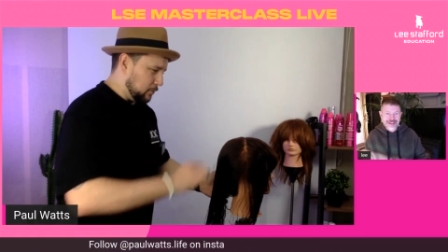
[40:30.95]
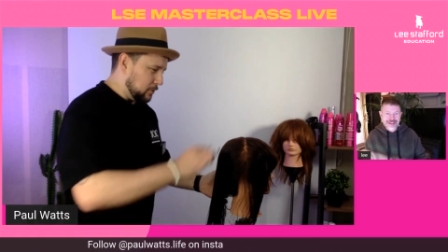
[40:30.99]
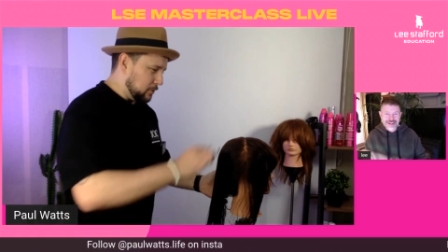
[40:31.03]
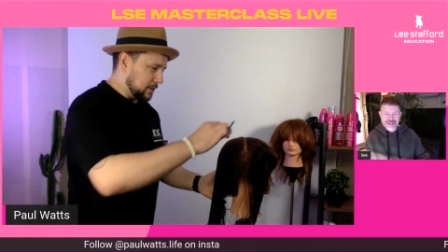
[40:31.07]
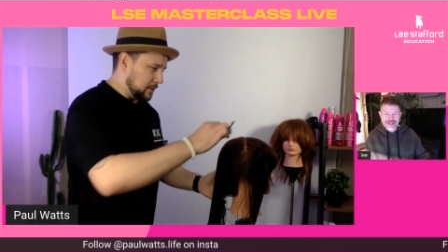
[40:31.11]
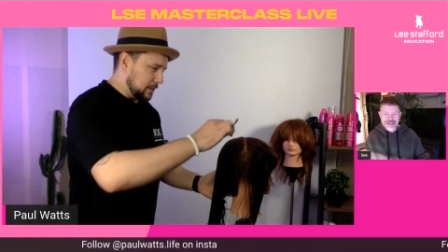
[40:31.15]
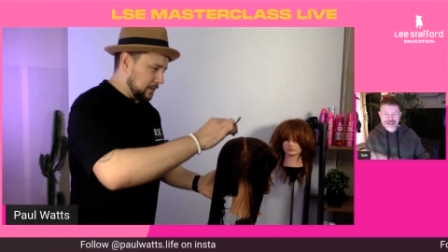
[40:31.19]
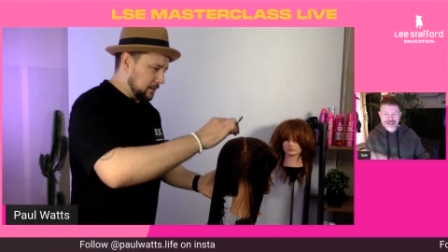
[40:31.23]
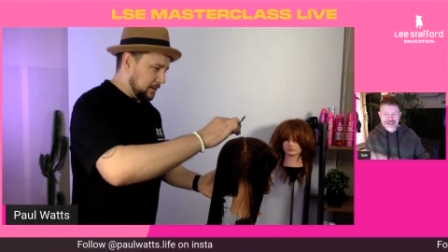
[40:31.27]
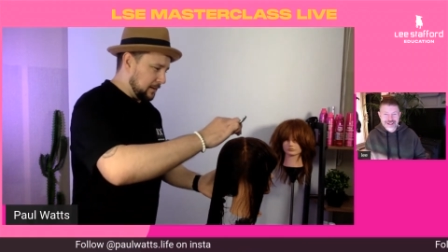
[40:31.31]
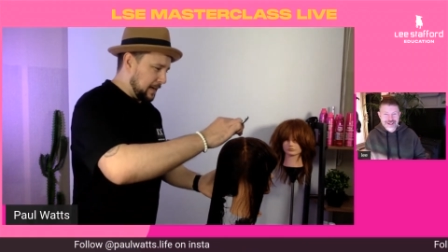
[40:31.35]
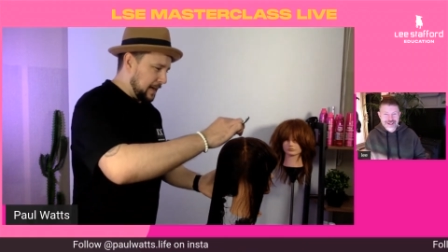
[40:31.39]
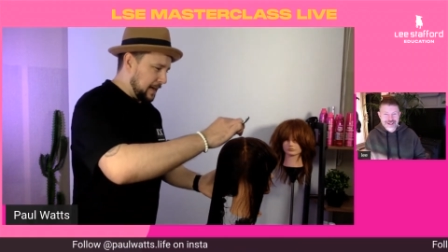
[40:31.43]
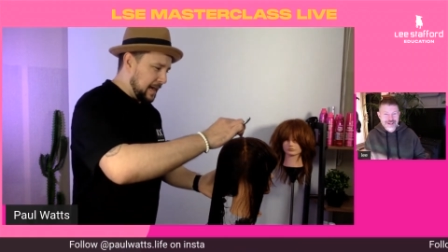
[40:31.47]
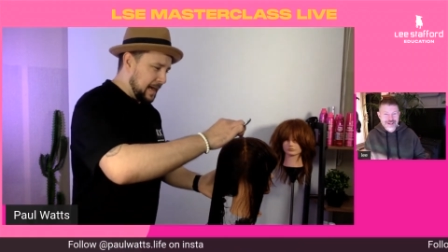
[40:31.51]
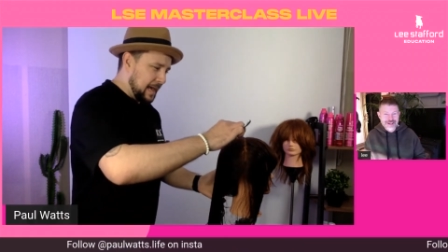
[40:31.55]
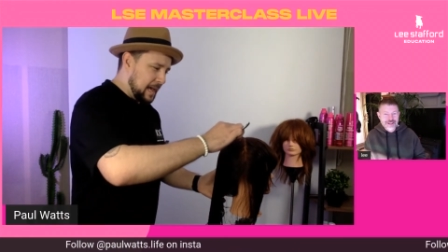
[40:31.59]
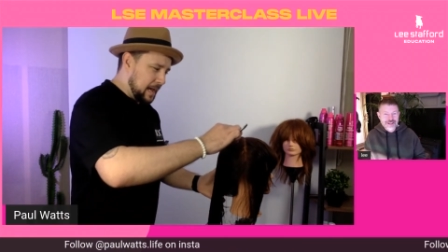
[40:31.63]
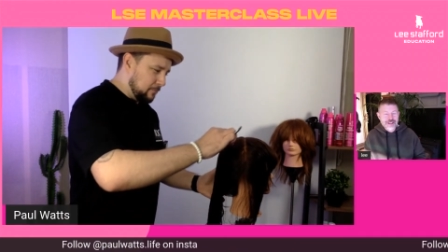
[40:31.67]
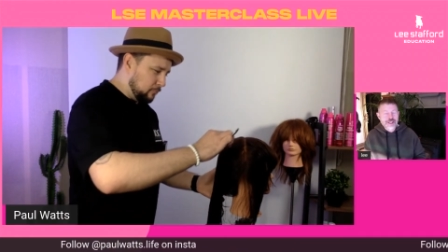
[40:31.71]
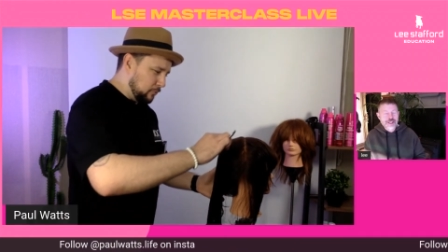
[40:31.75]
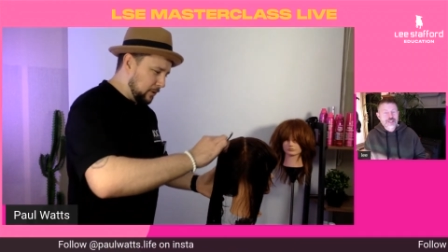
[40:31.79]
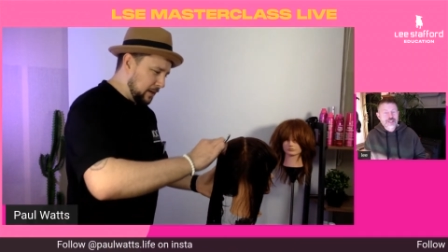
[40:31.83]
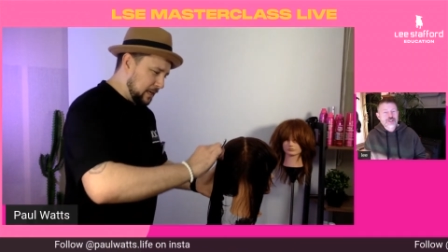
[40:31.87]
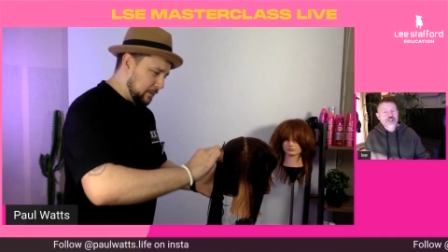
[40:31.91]
was
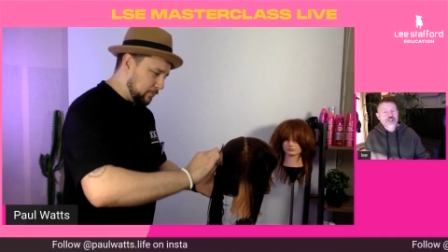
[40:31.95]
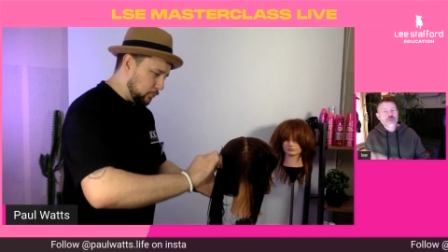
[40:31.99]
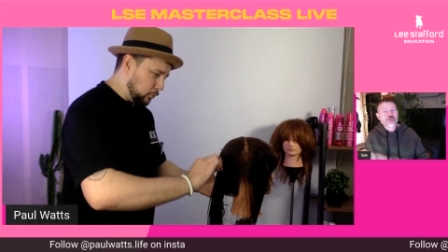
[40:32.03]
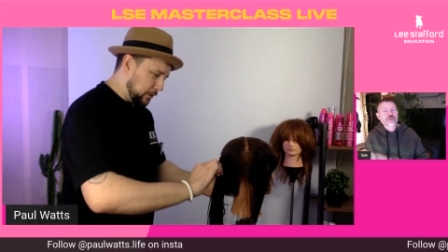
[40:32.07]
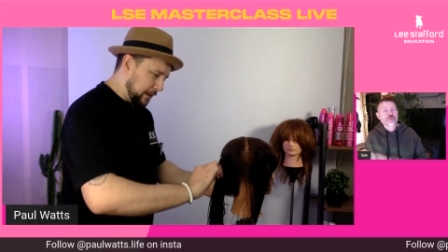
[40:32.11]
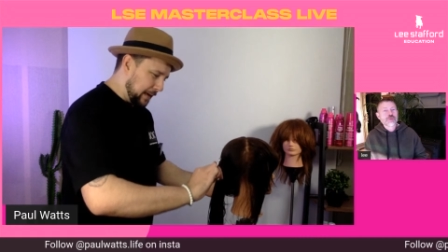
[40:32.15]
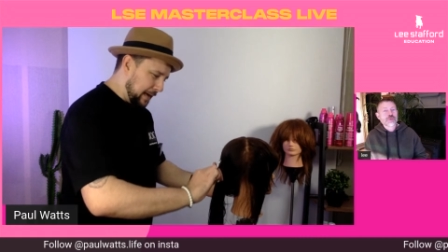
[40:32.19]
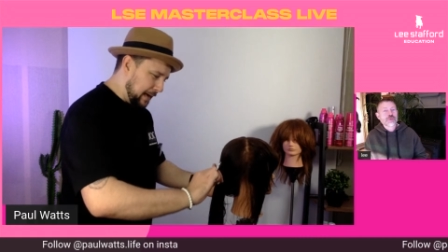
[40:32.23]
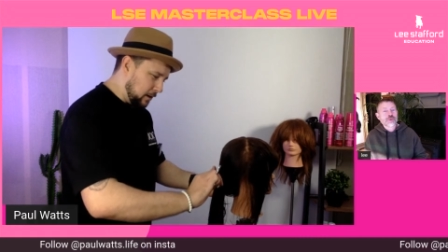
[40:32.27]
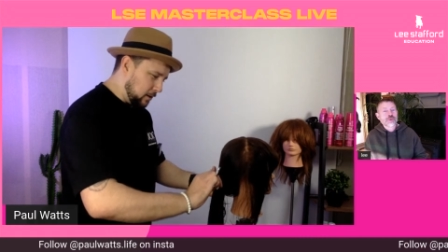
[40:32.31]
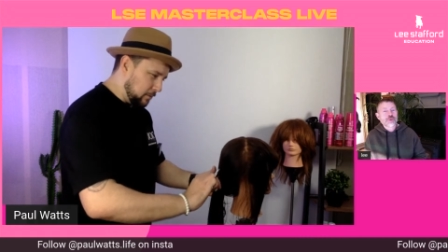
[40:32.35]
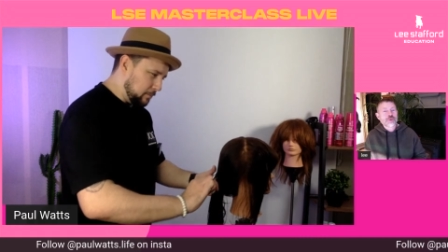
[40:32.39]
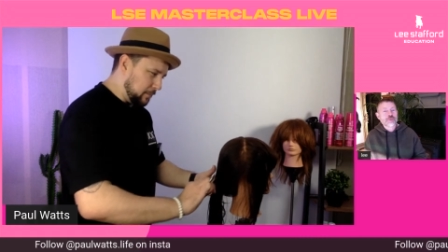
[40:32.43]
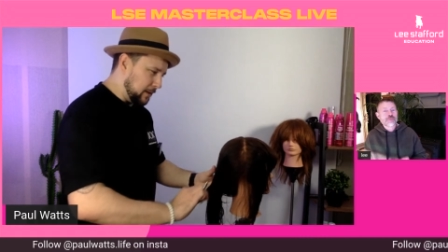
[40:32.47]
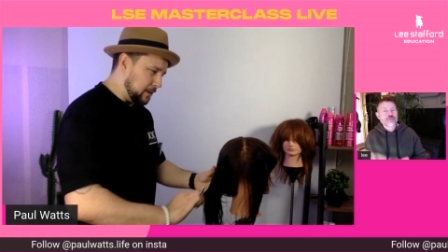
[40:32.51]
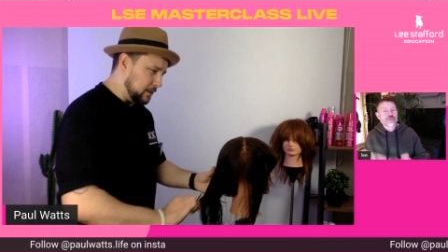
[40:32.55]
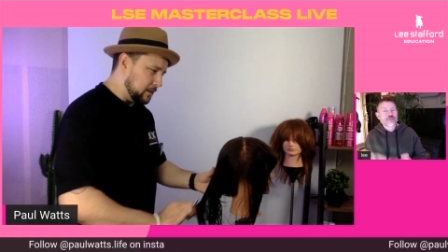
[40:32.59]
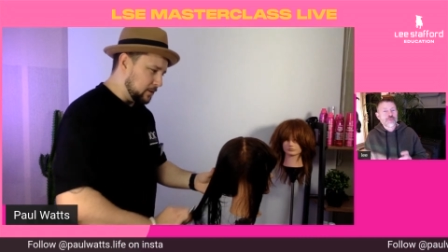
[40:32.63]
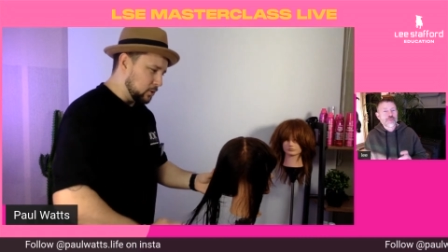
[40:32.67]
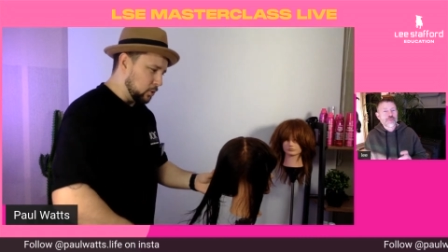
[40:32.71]
hair really brought it out of me.